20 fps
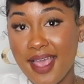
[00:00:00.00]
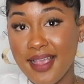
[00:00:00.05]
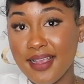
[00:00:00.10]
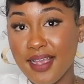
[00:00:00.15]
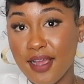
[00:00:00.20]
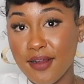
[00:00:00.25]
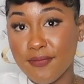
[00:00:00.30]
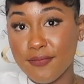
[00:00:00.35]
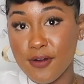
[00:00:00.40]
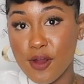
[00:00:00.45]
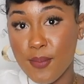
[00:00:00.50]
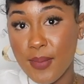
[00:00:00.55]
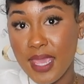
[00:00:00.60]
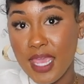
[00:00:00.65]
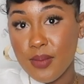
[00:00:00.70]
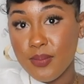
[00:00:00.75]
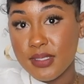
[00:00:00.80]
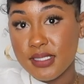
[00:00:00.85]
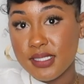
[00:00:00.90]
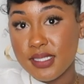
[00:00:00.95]
i got from
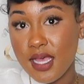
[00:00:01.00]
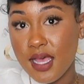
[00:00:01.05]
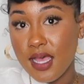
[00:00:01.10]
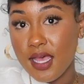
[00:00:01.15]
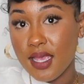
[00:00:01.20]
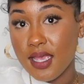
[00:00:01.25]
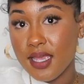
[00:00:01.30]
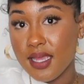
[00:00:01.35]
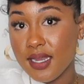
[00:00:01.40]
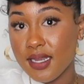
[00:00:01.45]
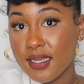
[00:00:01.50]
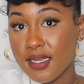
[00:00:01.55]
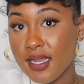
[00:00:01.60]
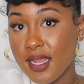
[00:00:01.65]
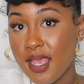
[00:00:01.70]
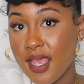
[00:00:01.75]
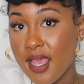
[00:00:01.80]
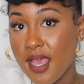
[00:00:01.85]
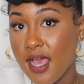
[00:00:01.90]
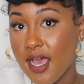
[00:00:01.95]
amazon
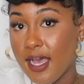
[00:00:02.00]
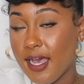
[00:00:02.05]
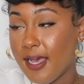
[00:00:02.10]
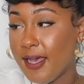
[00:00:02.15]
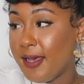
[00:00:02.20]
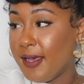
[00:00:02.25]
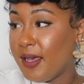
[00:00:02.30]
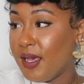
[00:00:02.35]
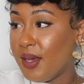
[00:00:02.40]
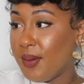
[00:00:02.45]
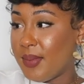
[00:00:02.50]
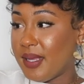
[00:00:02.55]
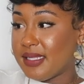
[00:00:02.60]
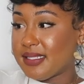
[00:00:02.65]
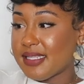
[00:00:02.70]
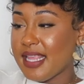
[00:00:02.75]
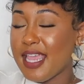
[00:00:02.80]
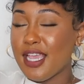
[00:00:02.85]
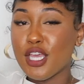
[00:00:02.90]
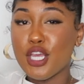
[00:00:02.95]
um,
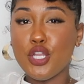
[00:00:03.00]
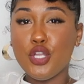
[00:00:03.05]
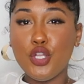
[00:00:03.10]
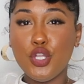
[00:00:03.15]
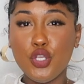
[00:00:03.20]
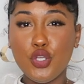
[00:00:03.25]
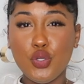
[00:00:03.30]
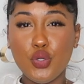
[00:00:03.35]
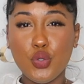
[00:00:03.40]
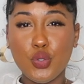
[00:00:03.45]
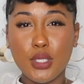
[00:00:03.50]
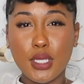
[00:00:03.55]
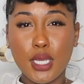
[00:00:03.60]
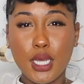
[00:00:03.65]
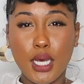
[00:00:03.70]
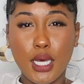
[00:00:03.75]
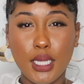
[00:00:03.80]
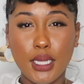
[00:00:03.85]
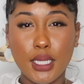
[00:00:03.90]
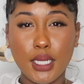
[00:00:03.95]
it's like a nude
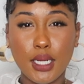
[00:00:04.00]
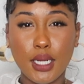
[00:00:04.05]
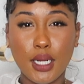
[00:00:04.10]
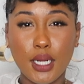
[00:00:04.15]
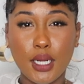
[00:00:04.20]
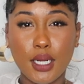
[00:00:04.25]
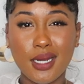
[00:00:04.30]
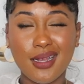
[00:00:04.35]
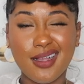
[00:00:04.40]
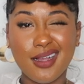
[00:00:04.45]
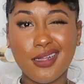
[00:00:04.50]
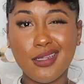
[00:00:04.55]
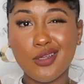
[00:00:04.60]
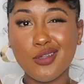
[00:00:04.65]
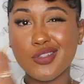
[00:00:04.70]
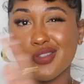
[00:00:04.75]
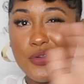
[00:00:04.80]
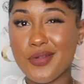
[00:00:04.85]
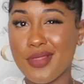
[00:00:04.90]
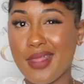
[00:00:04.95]
color
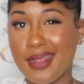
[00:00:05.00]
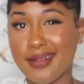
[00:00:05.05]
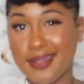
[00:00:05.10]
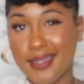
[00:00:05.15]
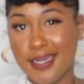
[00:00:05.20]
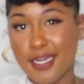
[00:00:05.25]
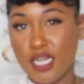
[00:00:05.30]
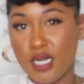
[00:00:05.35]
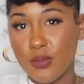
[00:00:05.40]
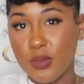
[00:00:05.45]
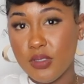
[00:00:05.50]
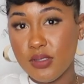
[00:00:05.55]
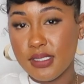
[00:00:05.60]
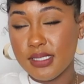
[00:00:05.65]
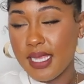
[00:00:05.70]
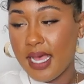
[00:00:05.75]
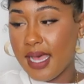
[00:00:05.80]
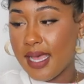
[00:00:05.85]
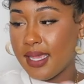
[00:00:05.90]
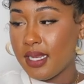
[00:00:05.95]
closer on like the caramel
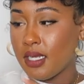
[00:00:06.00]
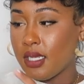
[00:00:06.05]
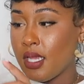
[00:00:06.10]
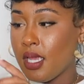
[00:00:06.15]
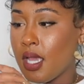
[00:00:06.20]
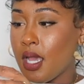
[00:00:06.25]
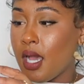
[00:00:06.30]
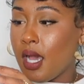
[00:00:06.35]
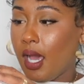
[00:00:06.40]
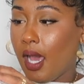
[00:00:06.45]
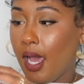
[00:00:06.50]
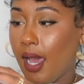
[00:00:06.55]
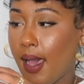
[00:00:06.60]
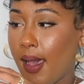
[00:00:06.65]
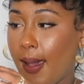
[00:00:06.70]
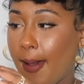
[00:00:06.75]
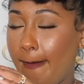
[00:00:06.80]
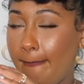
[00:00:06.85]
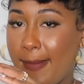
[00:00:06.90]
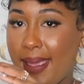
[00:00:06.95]
side
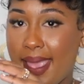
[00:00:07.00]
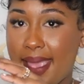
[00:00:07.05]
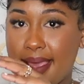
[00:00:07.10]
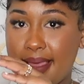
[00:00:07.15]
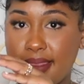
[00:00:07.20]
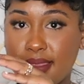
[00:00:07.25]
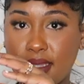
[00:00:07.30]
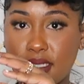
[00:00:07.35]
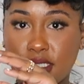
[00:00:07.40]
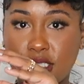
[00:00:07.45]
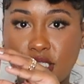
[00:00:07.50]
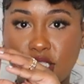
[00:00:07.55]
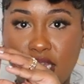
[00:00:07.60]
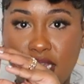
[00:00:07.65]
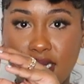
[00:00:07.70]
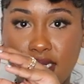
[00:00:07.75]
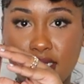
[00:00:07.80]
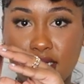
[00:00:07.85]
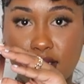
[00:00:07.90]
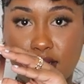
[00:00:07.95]
um, and the
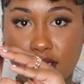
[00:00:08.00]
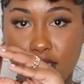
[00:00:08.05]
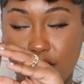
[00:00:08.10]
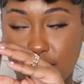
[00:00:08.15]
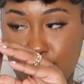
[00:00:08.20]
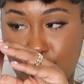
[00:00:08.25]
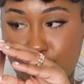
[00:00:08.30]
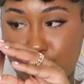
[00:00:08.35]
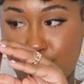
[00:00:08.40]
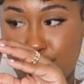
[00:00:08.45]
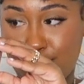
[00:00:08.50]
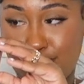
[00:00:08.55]
shade is the